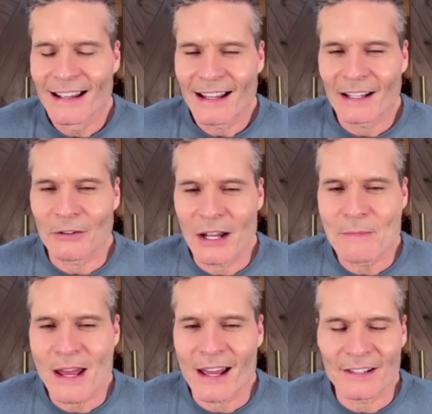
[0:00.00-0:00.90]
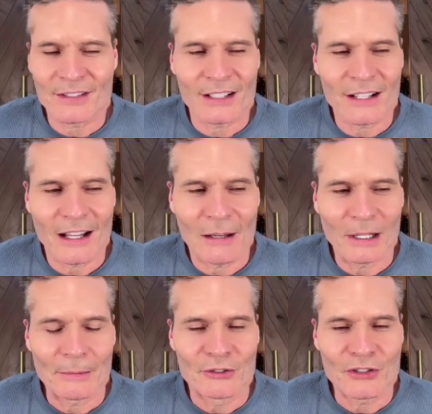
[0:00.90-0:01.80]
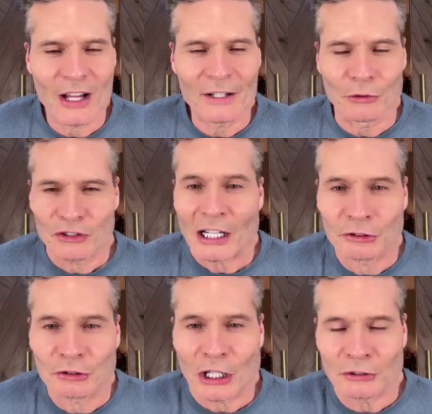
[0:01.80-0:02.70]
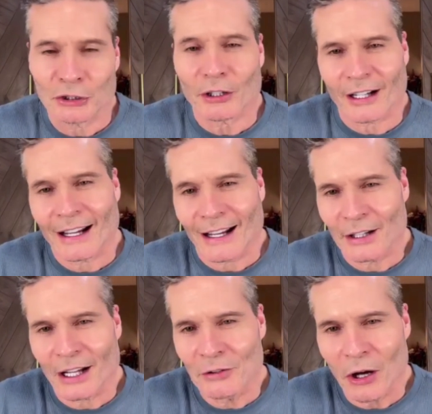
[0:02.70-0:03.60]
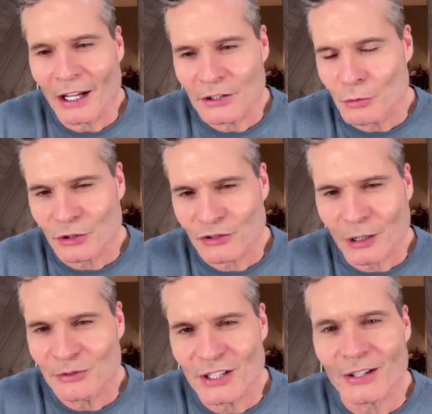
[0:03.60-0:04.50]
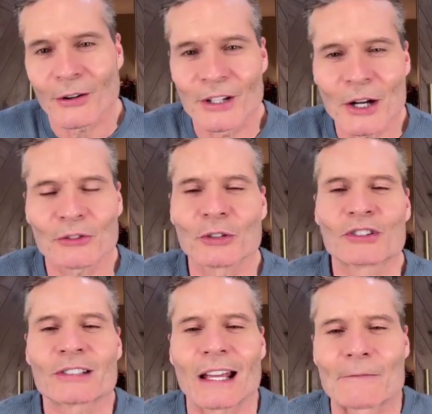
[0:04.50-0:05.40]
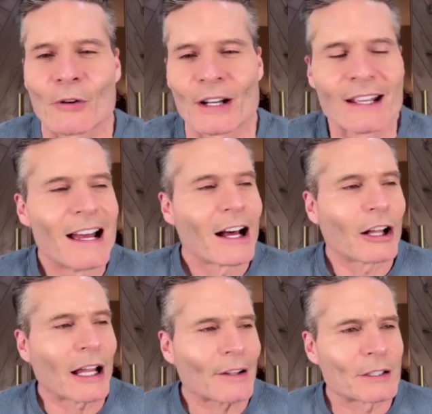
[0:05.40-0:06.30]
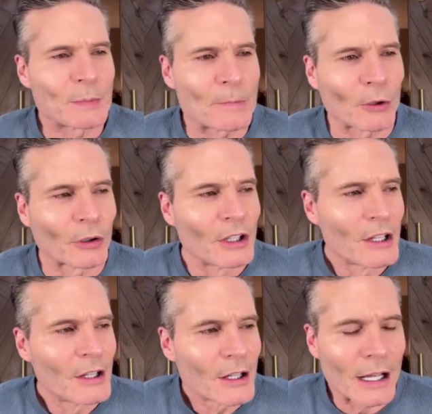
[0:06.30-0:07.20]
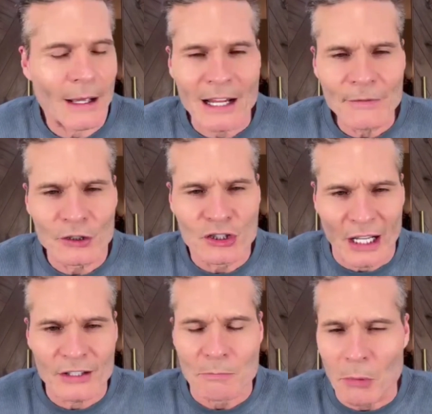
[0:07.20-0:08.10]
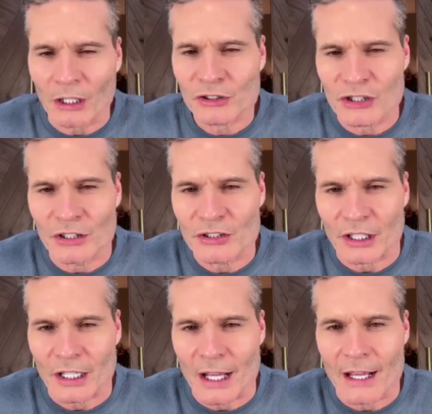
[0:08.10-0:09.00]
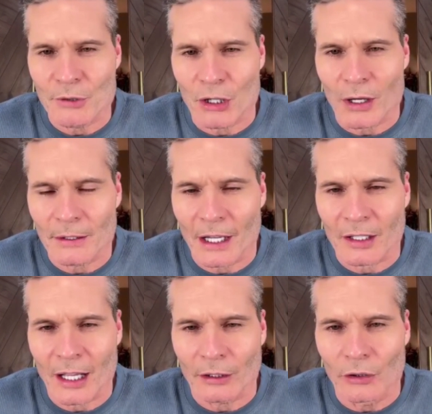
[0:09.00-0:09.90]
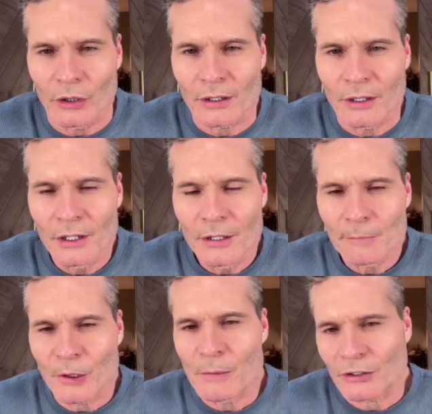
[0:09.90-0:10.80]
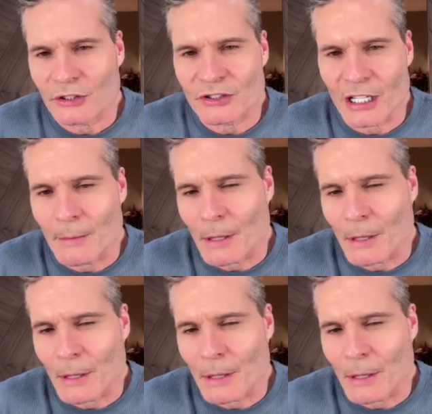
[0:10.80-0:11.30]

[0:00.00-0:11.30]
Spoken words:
I go, "Hey man," I said, "My name's John." He goes, "John Turk. I know you were Sub Zero." So it's just kind of funny. A lot of these people, I haven't changed much since the game. I kind of look pretty much the same.